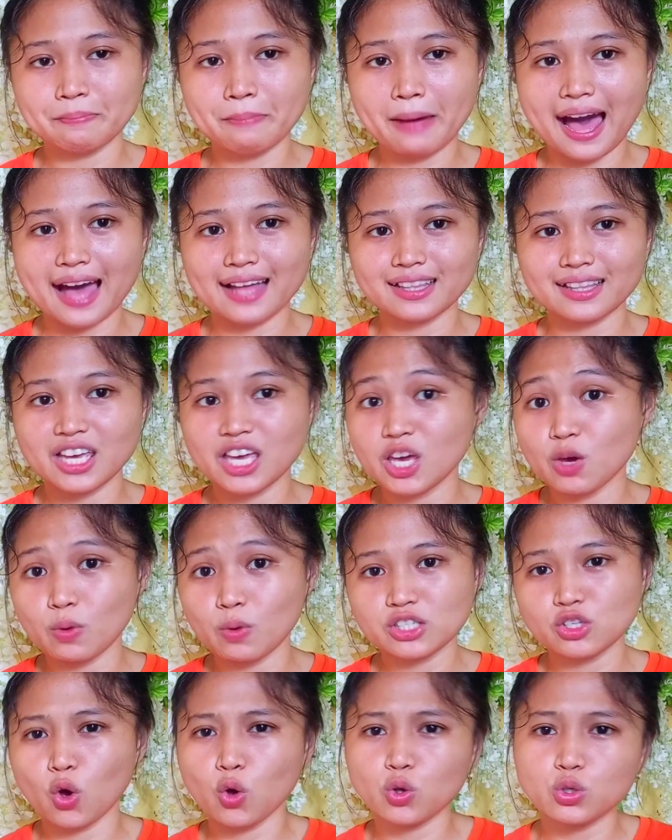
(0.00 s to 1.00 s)
but he
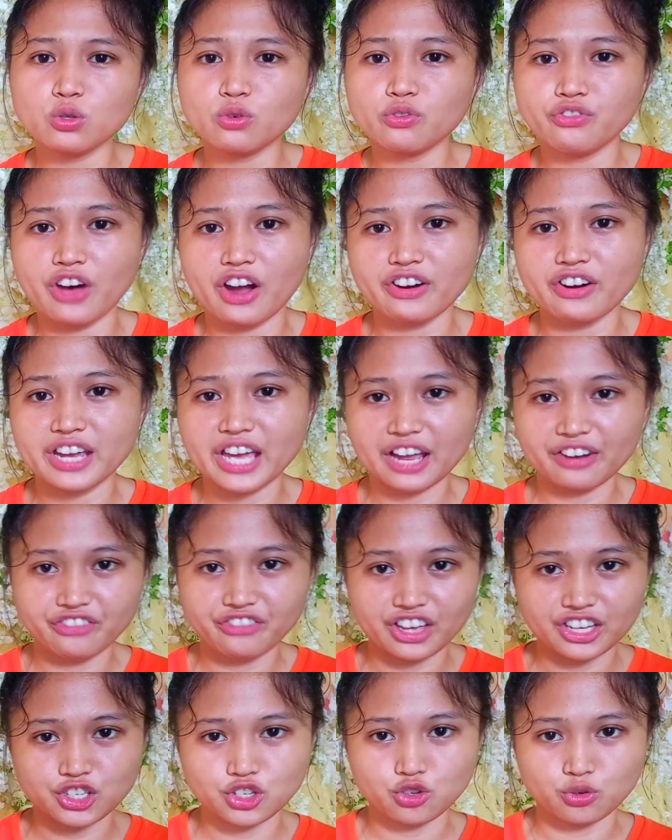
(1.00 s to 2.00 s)
was also very
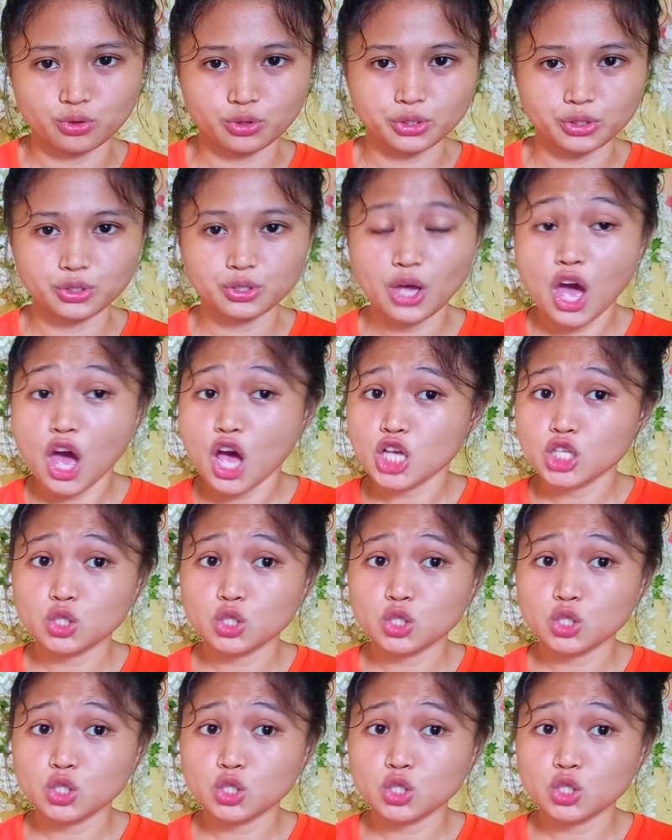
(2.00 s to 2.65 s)
adventurous.